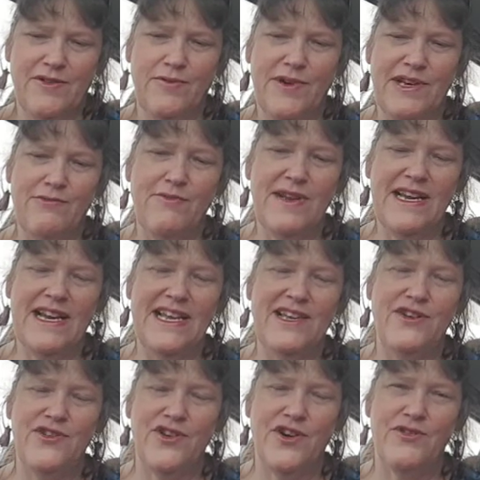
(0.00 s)
where really
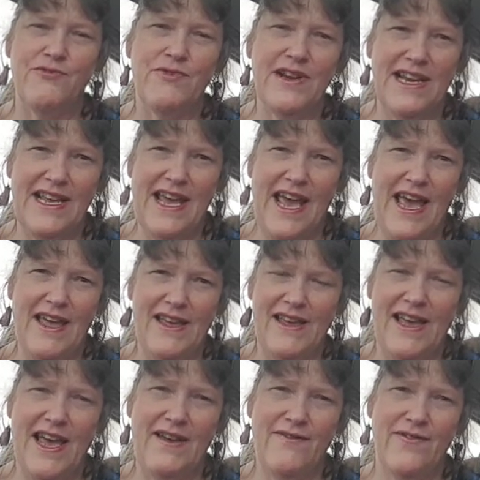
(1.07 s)
you don't really
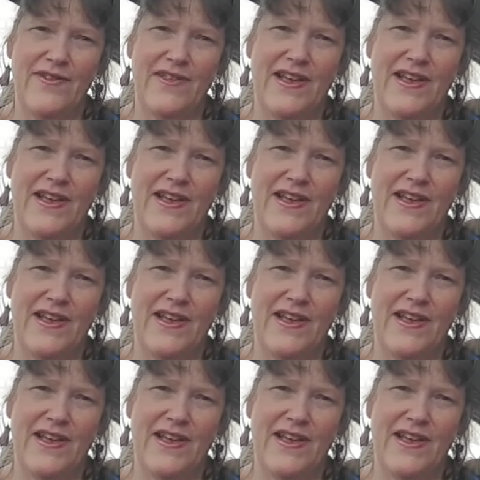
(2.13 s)
have,